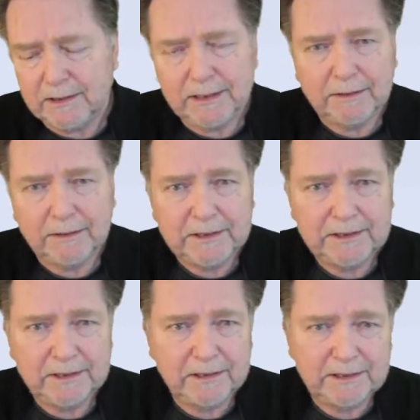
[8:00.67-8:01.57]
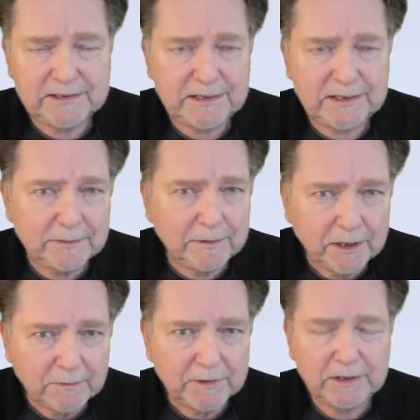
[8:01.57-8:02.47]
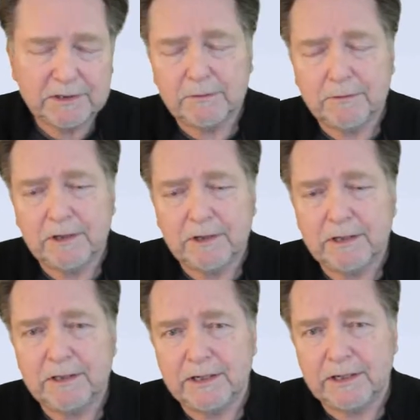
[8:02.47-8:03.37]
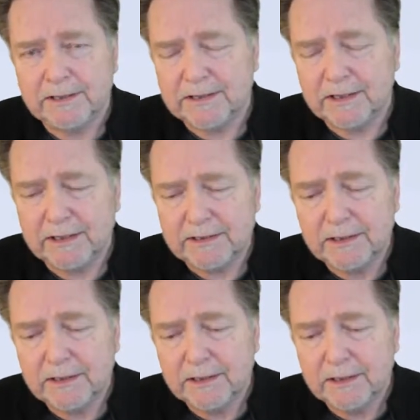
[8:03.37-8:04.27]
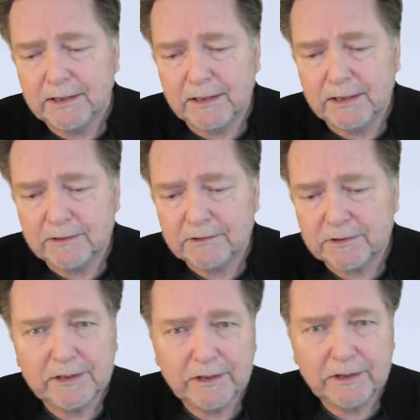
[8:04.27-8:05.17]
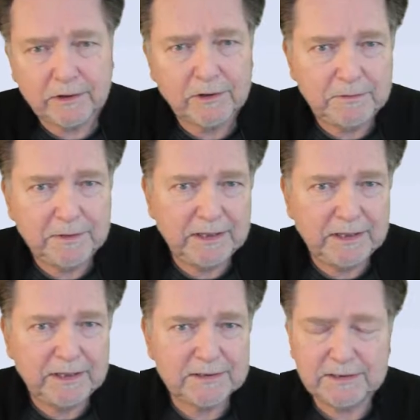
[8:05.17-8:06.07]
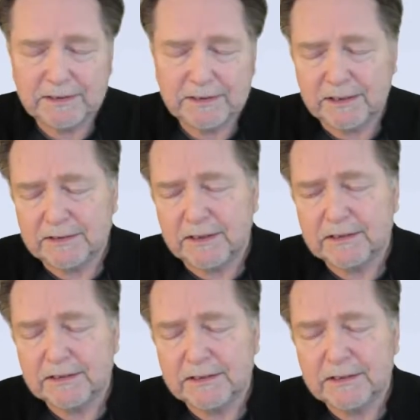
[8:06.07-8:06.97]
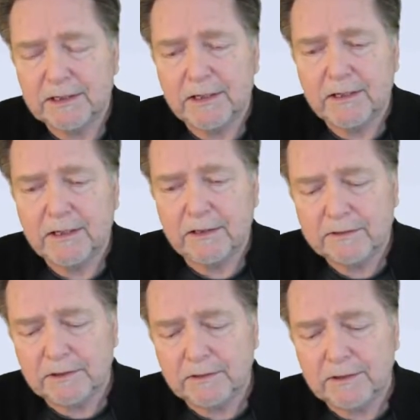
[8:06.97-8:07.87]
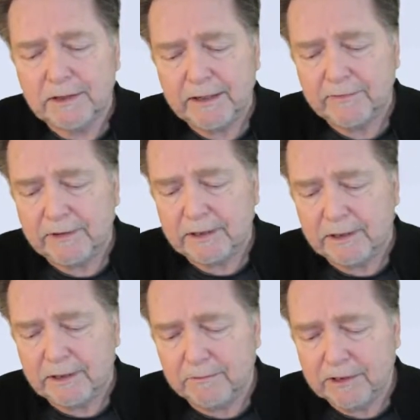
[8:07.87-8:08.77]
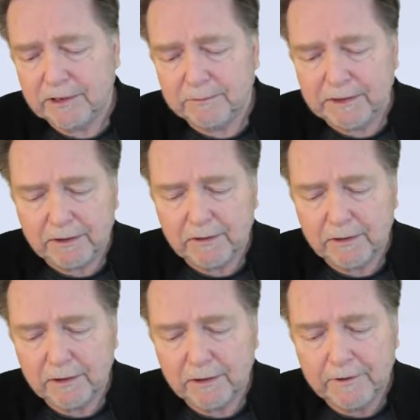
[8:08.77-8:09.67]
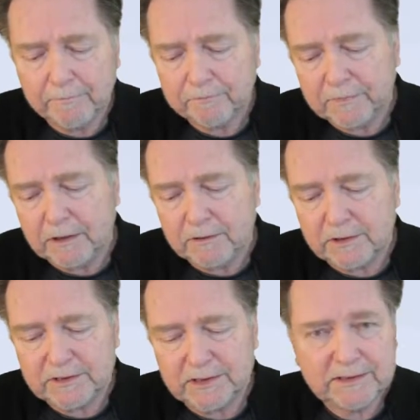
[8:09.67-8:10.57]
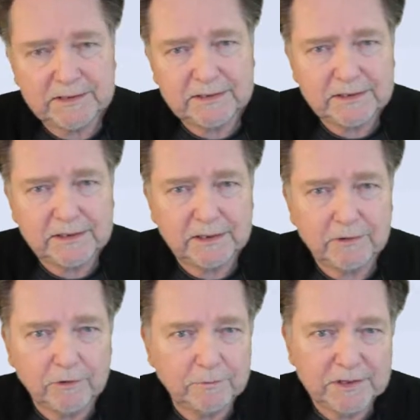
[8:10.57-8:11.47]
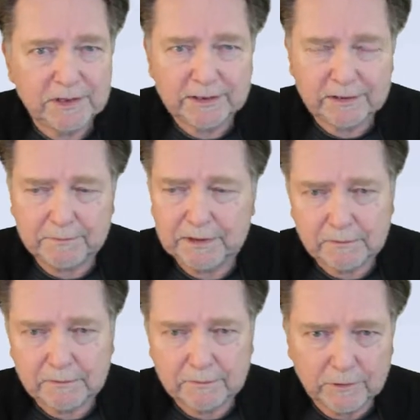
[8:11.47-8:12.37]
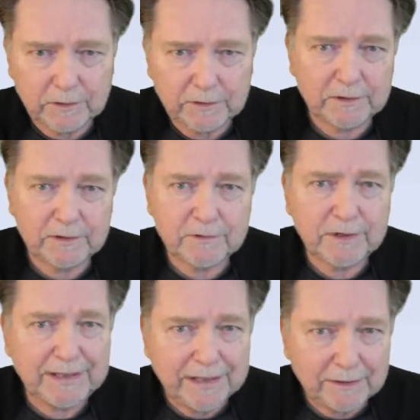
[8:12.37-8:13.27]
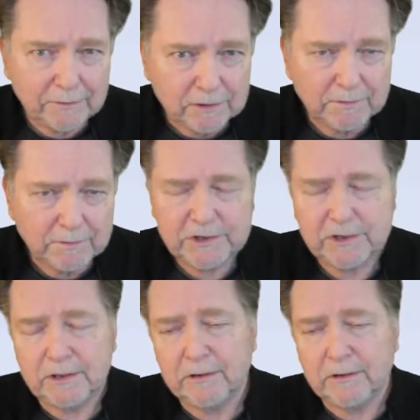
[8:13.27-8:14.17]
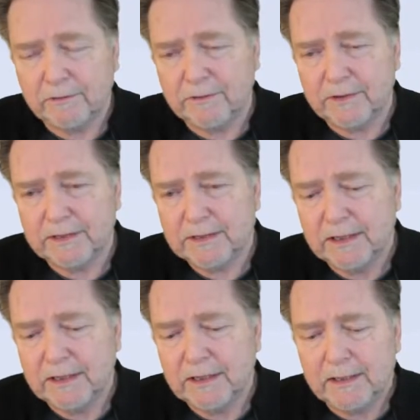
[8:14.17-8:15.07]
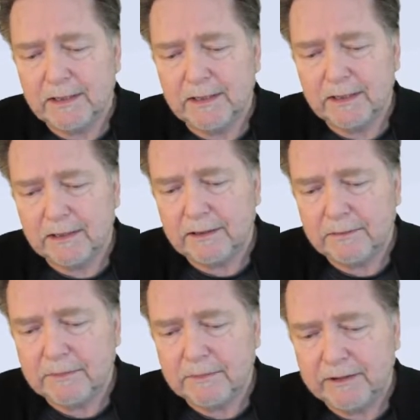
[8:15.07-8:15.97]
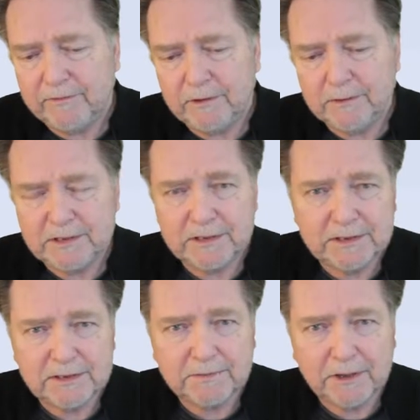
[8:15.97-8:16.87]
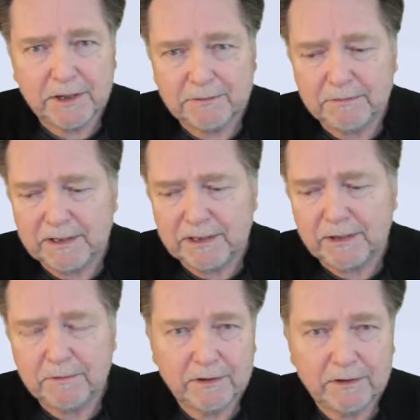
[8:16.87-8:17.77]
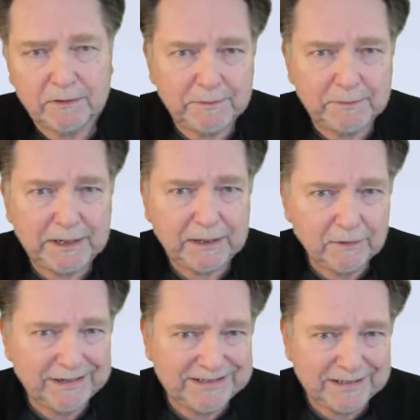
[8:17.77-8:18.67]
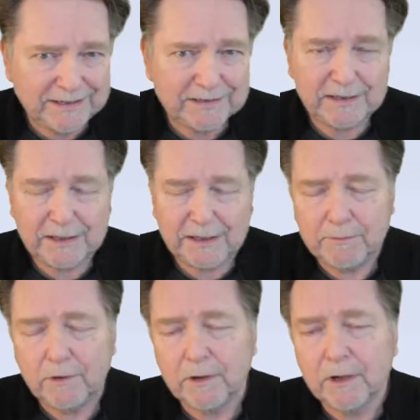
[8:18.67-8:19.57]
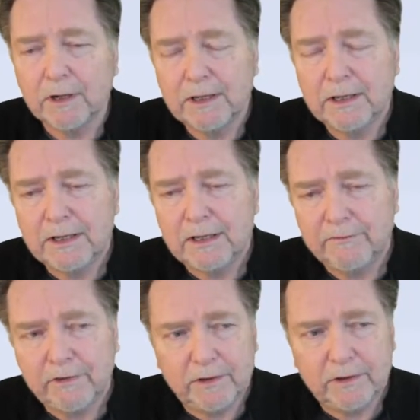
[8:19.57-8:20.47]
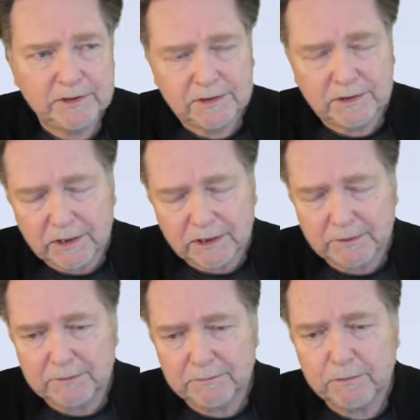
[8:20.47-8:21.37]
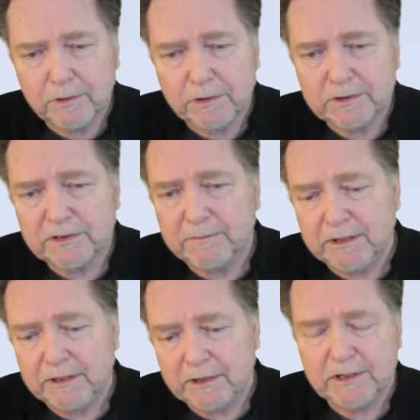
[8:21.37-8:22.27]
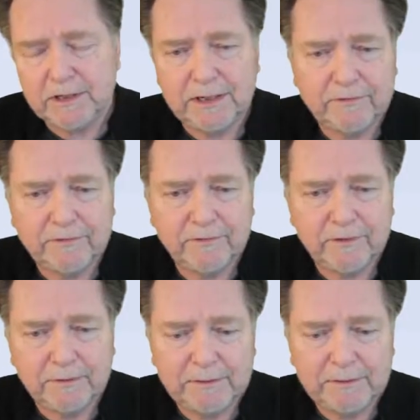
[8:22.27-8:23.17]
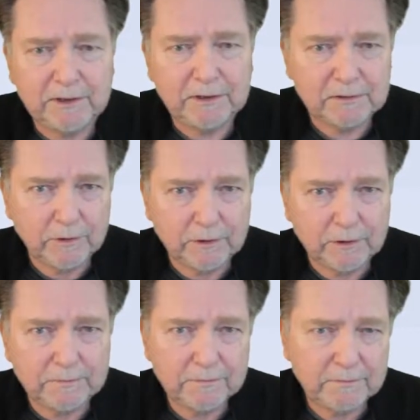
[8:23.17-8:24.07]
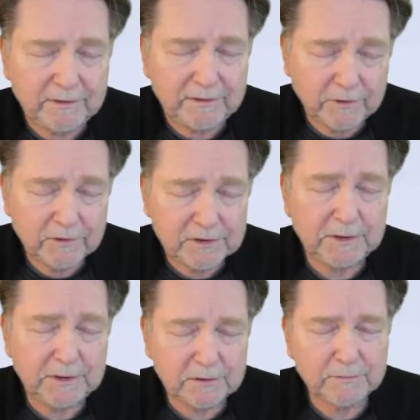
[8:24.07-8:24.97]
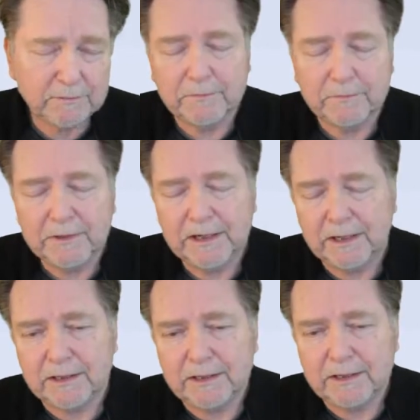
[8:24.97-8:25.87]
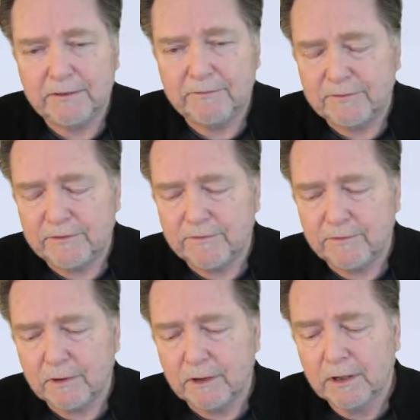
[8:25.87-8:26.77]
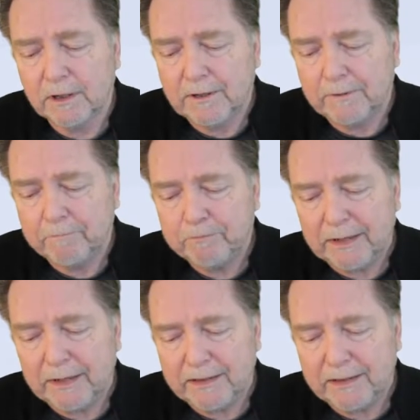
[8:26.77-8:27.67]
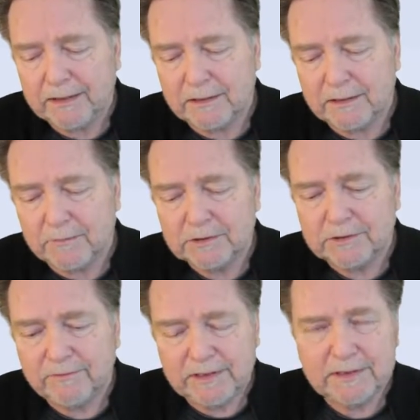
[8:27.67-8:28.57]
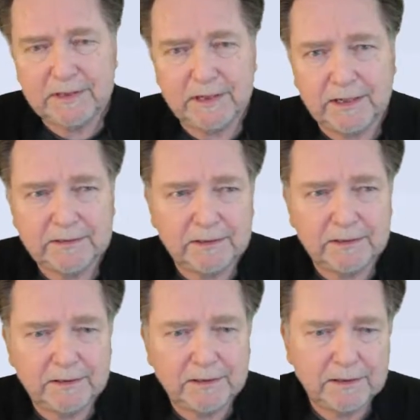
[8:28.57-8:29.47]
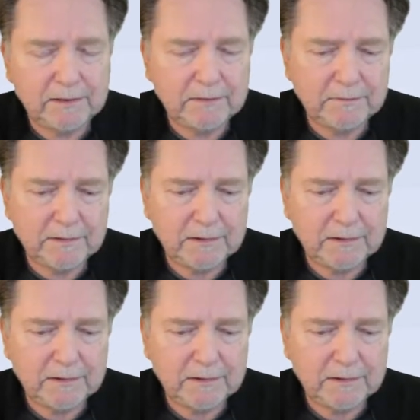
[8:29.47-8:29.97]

element in the State Department, and so on in the United States. And certainly there could be these things that exist. They also have real power. Does it exist in groups like the Bilderbergs or the Trilateral Commission or other things? And my view is this is probably not where the real power exists anymore, even though this document purports to be originated from the first Bilderberg meeting in 1954. I think that most of these things, and